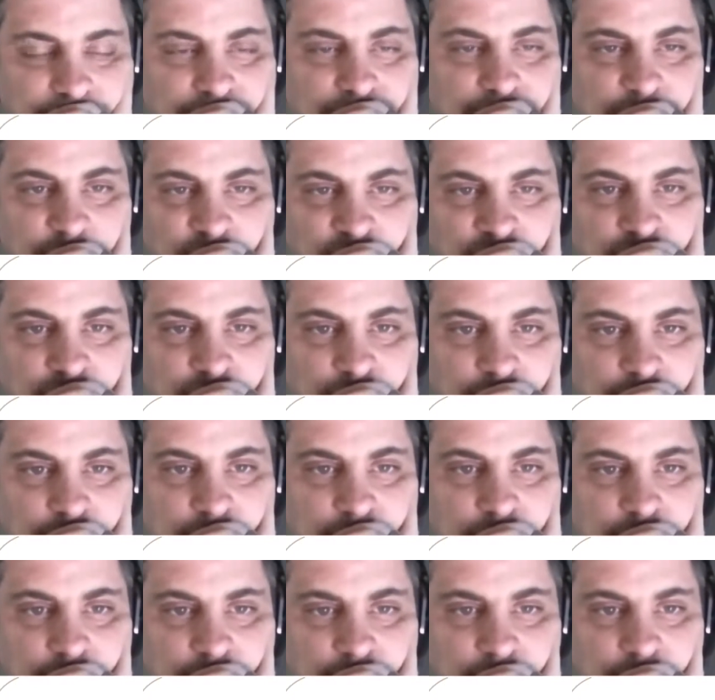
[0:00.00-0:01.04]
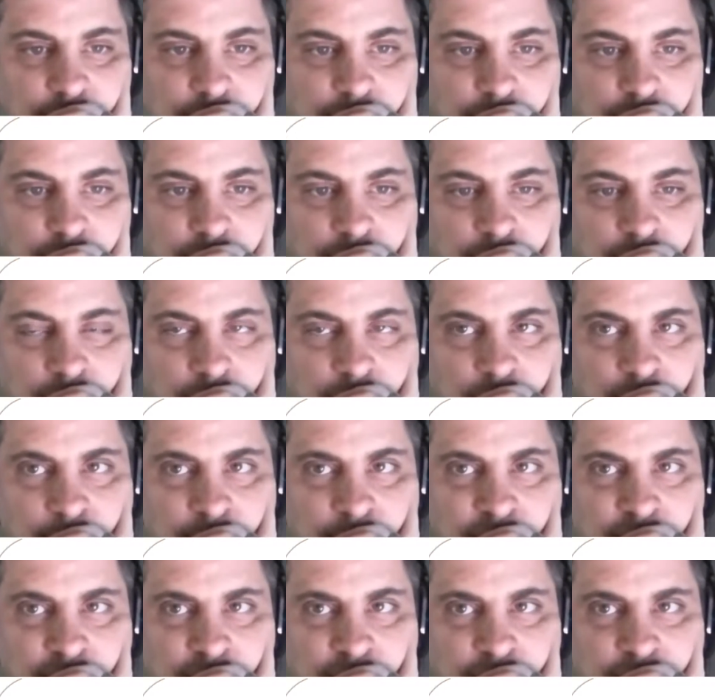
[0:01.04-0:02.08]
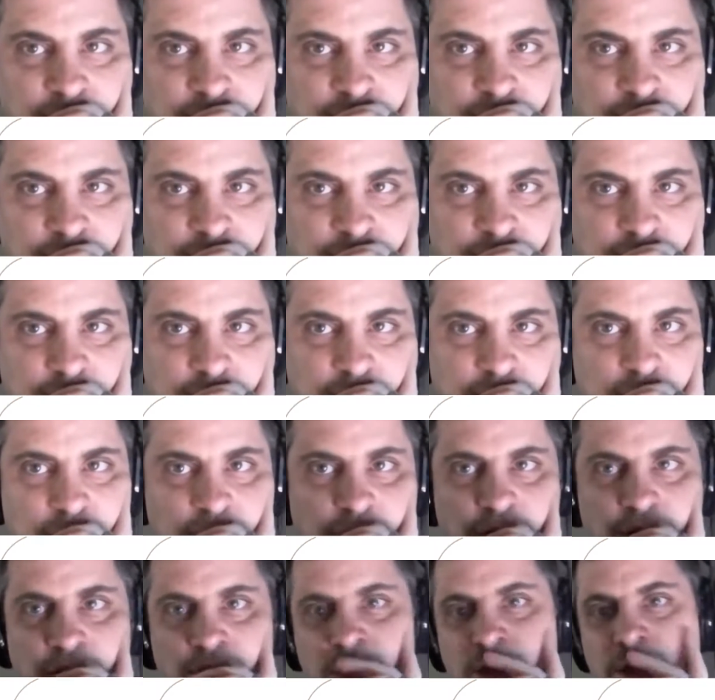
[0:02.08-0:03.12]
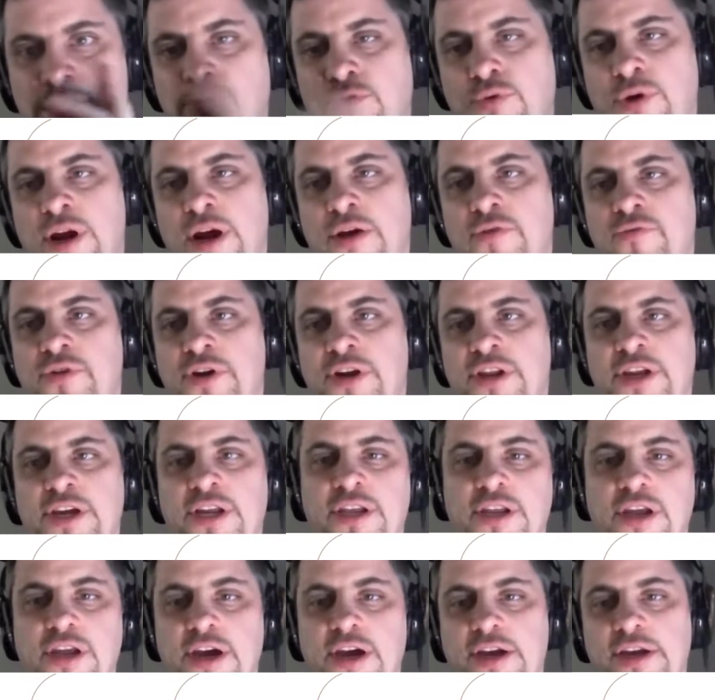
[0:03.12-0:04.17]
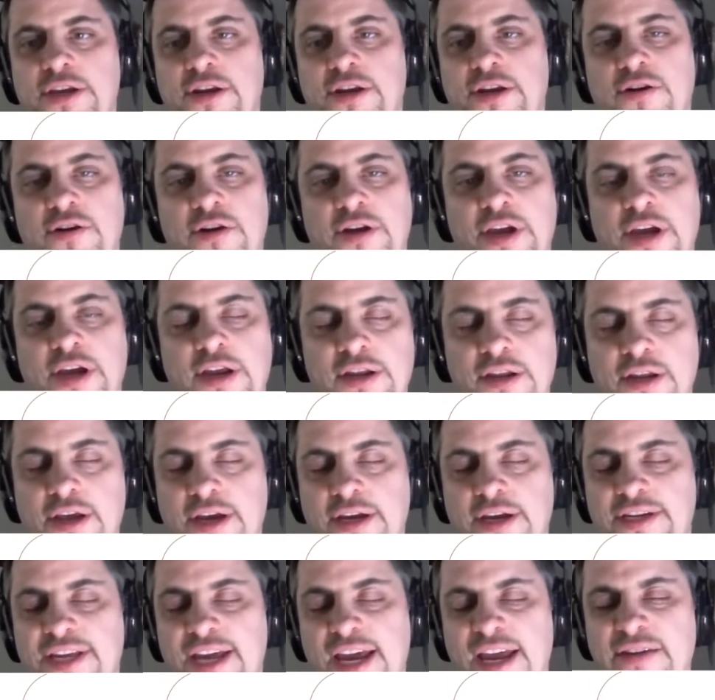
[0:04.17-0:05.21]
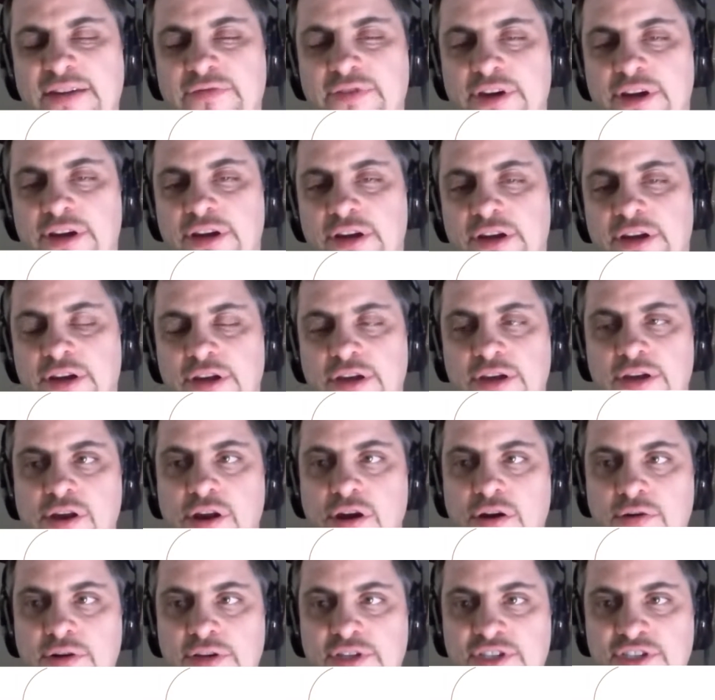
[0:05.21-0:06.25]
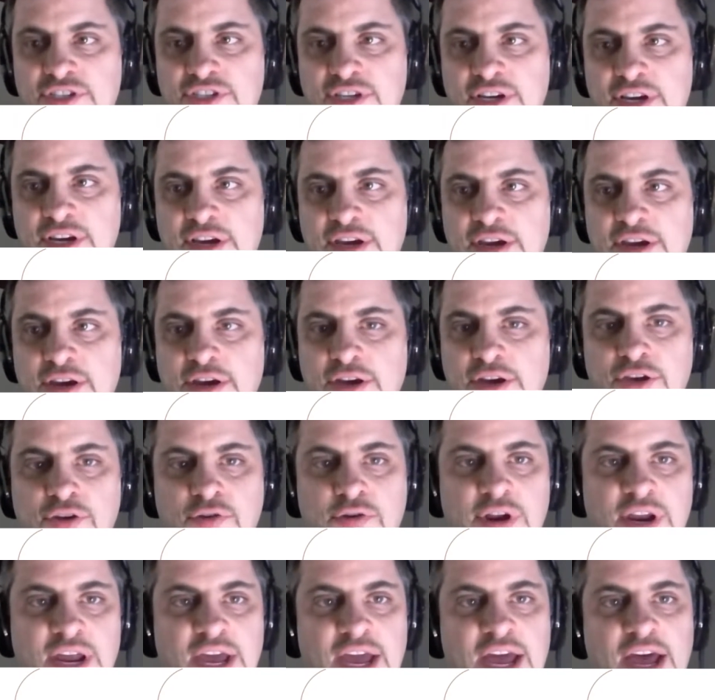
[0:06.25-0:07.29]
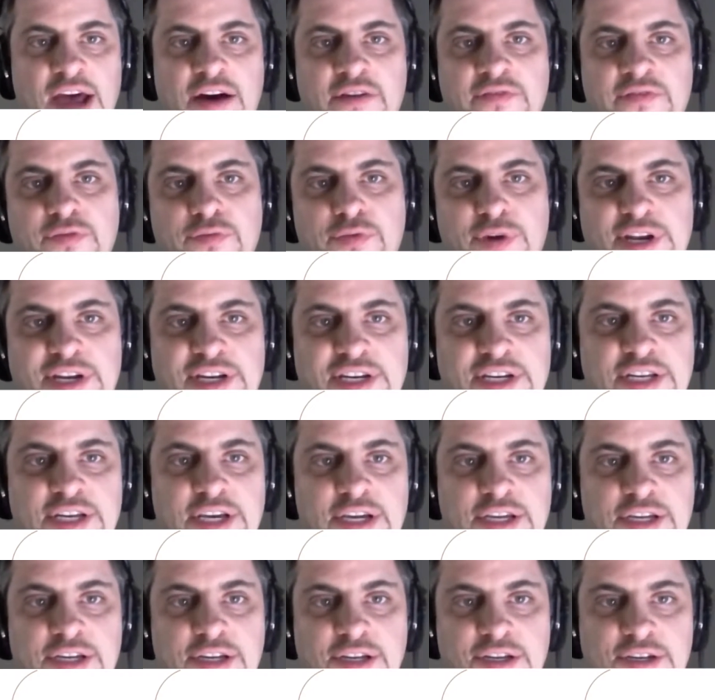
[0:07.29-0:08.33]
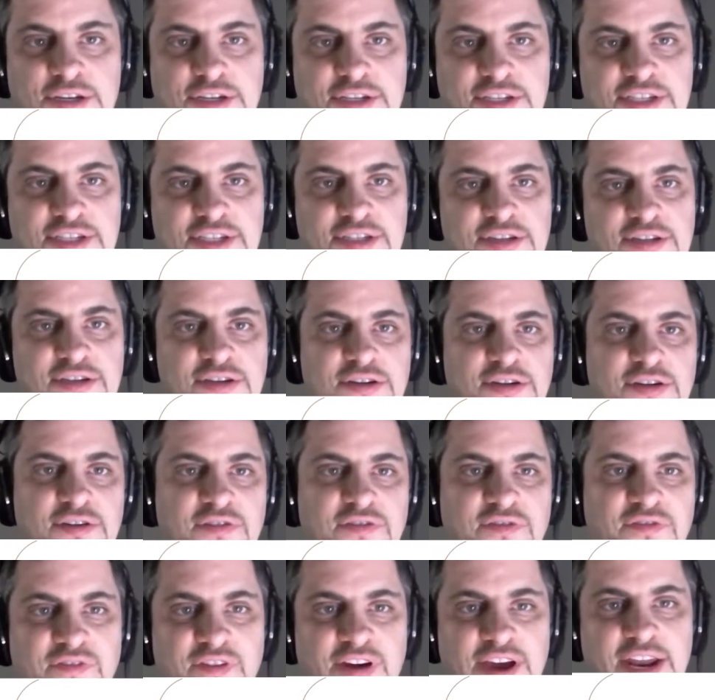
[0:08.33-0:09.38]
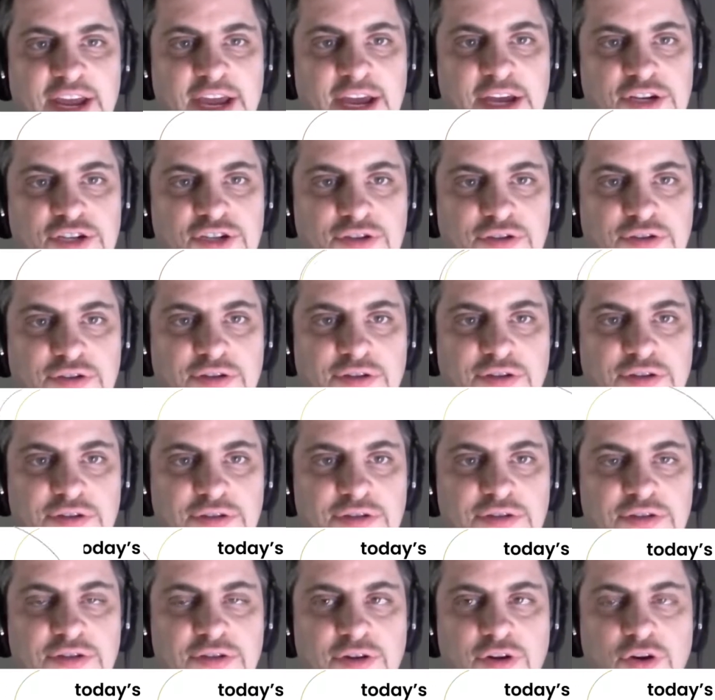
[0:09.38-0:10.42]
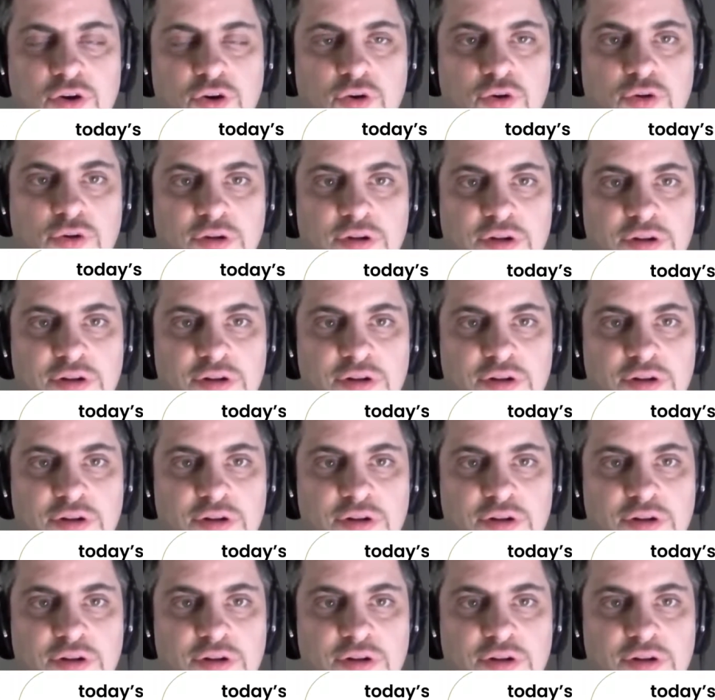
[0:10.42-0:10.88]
It's, and what I really like, again, like David, you can have a ridiculous financial goal,